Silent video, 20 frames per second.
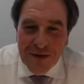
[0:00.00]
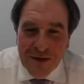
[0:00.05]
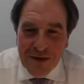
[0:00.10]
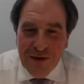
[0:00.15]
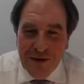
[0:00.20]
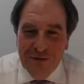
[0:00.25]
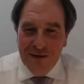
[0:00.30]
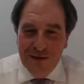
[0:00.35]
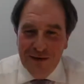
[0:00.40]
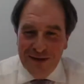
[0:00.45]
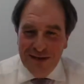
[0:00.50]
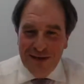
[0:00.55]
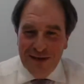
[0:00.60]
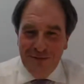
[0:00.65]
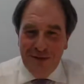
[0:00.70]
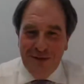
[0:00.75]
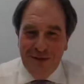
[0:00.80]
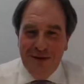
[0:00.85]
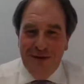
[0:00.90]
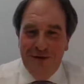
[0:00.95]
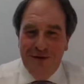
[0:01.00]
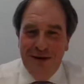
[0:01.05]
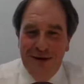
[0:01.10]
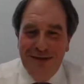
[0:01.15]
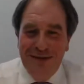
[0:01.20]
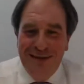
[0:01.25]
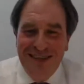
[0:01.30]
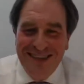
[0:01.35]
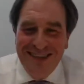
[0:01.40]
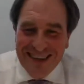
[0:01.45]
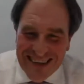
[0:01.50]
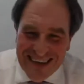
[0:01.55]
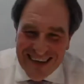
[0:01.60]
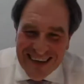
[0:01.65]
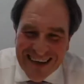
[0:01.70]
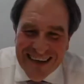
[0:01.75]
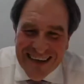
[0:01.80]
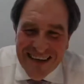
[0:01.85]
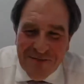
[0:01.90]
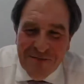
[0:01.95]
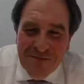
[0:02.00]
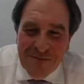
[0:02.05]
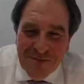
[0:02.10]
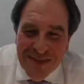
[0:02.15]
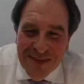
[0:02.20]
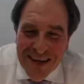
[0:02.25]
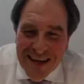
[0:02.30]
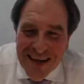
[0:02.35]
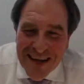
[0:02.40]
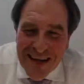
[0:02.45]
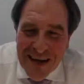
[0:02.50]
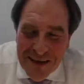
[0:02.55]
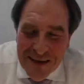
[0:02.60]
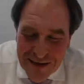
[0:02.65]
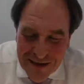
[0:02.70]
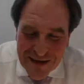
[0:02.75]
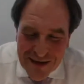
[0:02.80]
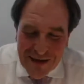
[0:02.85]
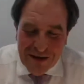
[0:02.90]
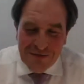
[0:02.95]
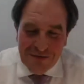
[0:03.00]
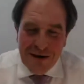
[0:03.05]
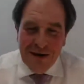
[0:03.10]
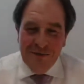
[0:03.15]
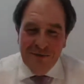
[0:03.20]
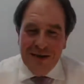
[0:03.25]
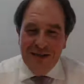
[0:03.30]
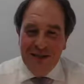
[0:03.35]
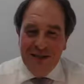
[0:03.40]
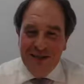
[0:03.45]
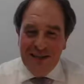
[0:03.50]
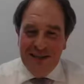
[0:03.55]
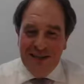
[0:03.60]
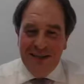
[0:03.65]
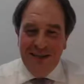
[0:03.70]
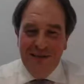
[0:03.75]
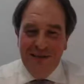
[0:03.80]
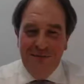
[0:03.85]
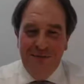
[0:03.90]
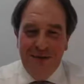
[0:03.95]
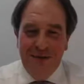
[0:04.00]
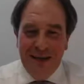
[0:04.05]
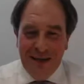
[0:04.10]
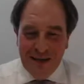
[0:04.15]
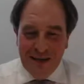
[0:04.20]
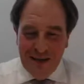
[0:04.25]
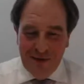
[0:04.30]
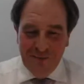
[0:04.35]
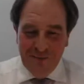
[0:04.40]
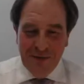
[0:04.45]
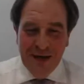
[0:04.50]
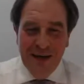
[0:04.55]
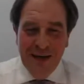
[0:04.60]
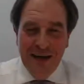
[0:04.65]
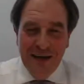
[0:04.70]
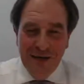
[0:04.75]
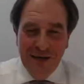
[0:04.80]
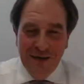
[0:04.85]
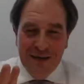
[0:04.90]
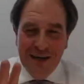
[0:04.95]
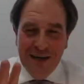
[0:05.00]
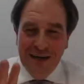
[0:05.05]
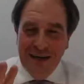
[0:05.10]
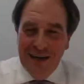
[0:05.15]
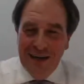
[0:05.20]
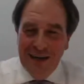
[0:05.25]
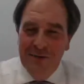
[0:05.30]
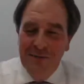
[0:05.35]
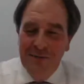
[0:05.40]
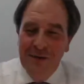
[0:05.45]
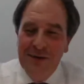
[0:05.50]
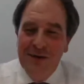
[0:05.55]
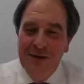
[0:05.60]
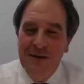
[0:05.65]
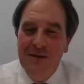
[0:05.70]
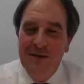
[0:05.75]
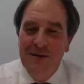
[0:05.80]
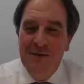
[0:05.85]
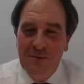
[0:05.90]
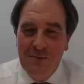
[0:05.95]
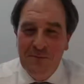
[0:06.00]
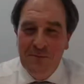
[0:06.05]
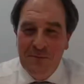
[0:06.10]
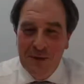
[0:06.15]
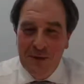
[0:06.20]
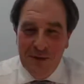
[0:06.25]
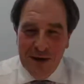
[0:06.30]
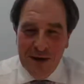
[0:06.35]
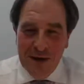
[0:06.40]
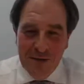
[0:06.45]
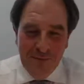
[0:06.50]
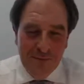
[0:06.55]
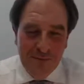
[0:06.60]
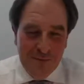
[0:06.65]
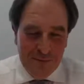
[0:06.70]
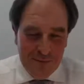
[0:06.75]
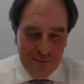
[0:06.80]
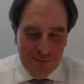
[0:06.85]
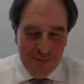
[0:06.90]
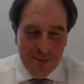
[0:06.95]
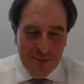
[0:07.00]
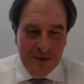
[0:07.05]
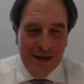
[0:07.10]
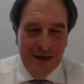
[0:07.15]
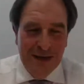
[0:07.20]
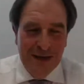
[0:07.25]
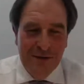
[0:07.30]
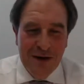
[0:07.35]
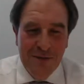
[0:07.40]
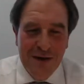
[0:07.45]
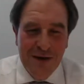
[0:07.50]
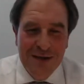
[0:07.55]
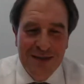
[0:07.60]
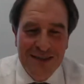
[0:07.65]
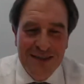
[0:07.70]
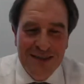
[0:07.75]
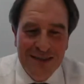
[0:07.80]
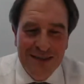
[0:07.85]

conferences. We'll definitely meet each other. Thank you very much. It's been Thank pleasure. you very much indeed. Thank you. Okay, you take bye. Care. Bye. Take bye. Care, bye. Thank you very much.